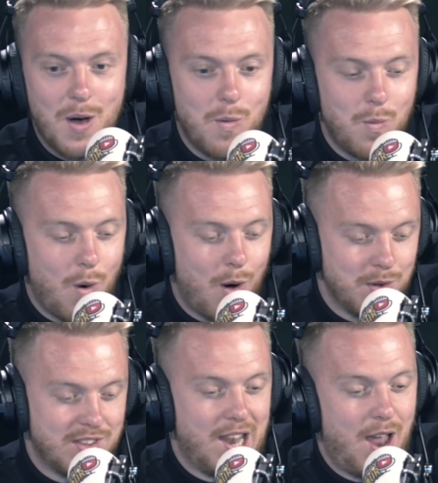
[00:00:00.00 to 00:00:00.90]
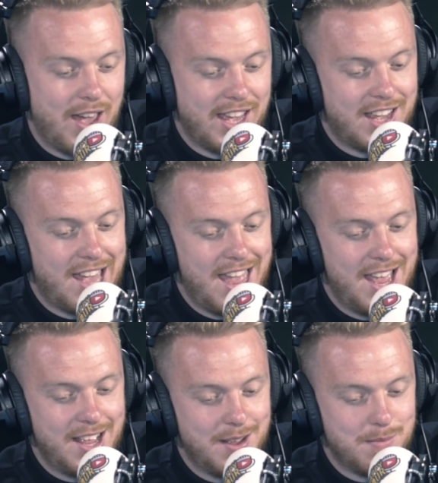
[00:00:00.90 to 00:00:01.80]
What was it like
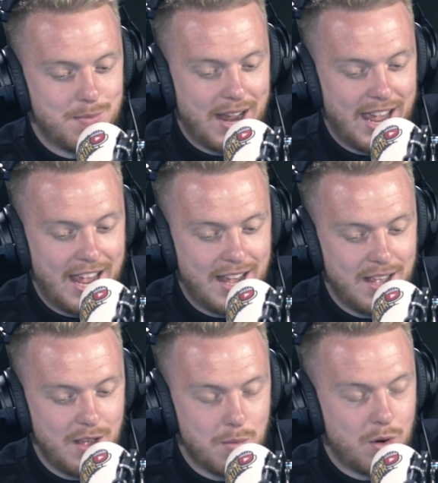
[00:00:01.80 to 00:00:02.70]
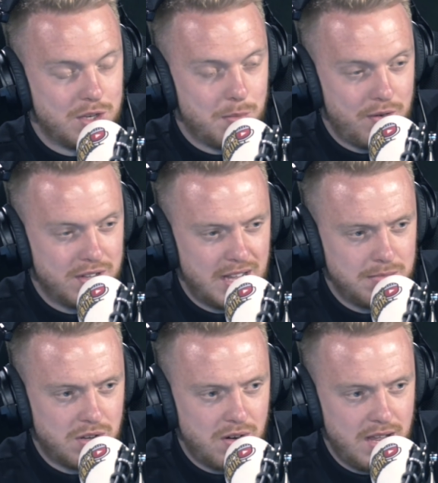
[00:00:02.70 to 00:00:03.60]
bringing your, what's your boyfriend's name? Sorry?